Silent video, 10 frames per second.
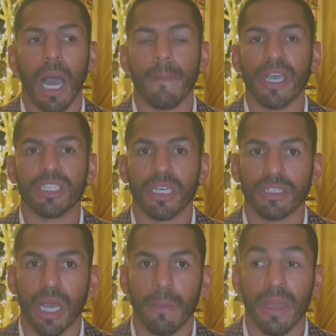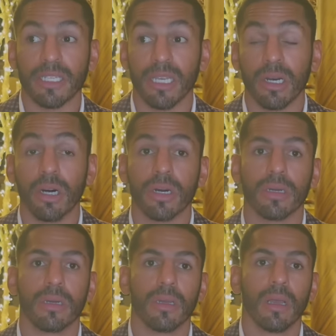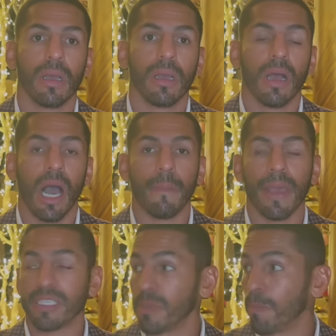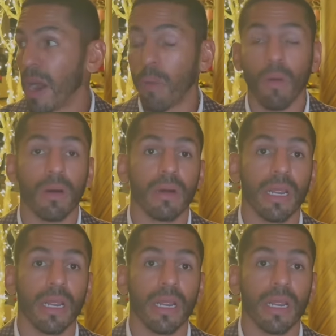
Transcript: Amazing, amazing hook, amazing power,